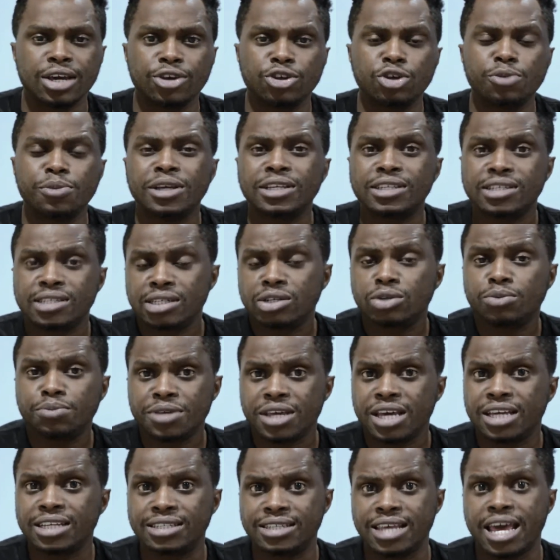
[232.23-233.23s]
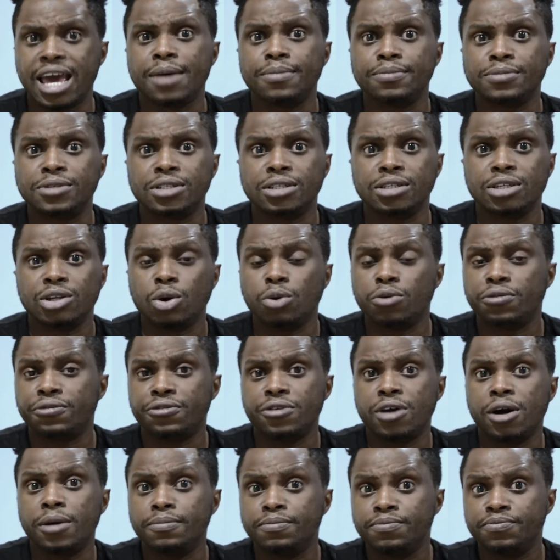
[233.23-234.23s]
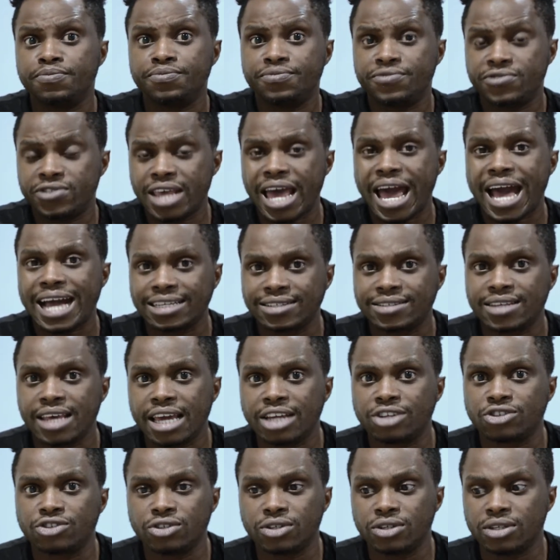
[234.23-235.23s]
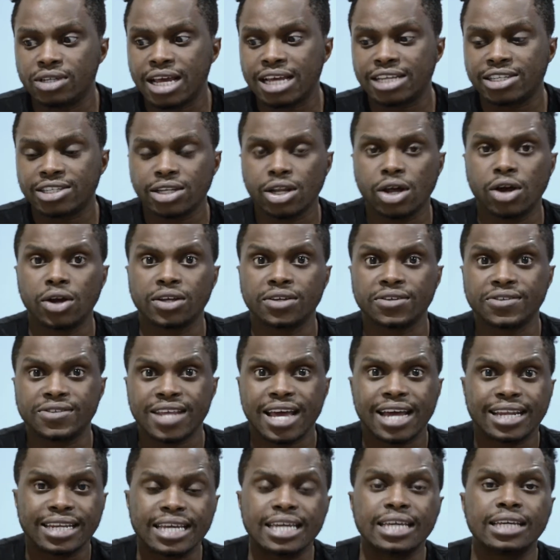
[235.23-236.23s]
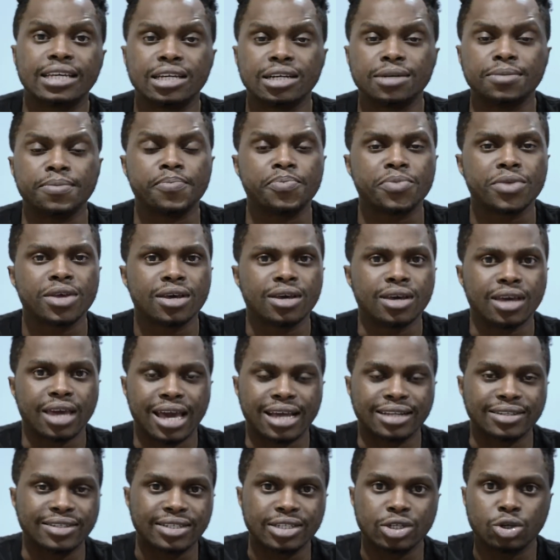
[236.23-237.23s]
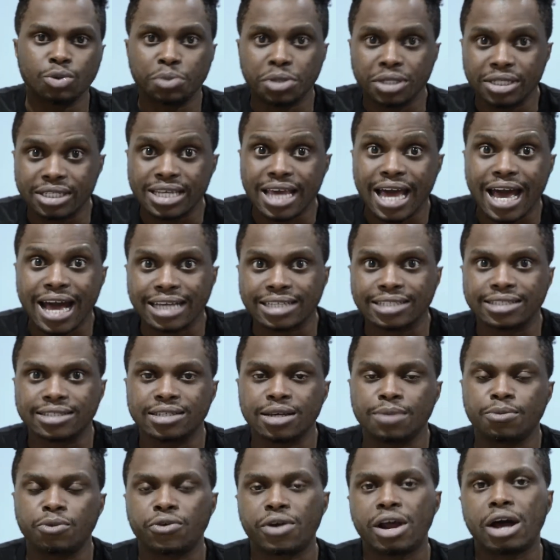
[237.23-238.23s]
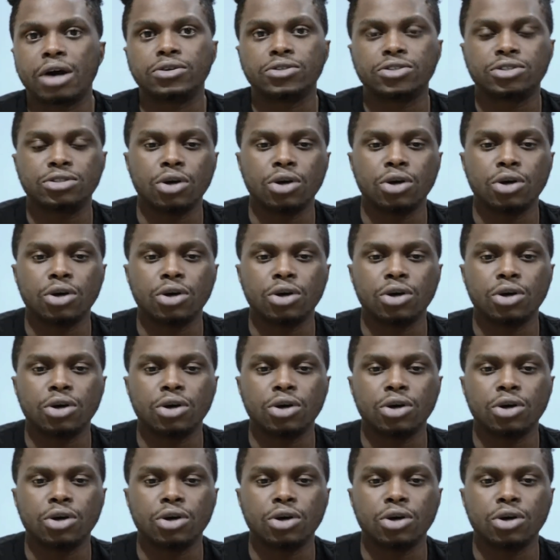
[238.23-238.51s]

you may still be exempt, you know, from taxation, as long as that income can still be taxed somewhere else.